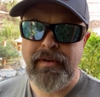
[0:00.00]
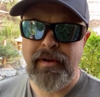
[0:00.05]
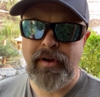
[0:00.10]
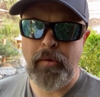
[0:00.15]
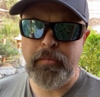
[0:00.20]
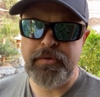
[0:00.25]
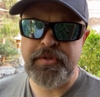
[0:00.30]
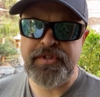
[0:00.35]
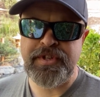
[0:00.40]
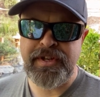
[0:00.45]

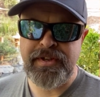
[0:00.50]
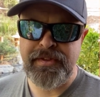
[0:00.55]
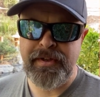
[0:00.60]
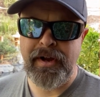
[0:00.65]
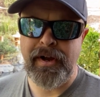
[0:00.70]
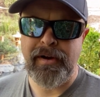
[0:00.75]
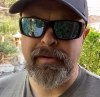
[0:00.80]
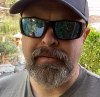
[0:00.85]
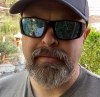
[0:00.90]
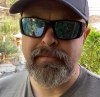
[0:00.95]
Hope to see you
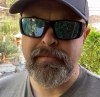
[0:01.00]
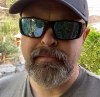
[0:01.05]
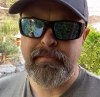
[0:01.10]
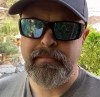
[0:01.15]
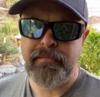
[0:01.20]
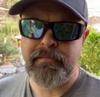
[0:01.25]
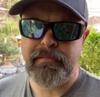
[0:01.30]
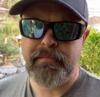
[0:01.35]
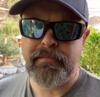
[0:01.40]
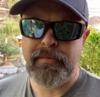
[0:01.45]
there.
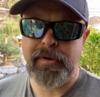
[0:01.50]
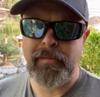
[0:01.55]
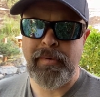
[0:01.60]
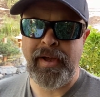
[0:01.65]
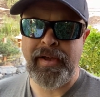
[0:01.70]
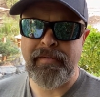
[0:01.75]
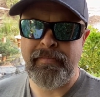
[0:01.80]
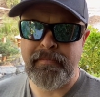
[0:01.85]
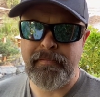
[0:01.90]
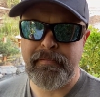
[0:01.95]

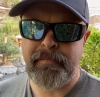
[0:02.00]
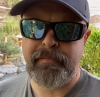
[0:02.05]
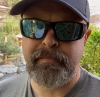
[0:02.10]
Bye-bye.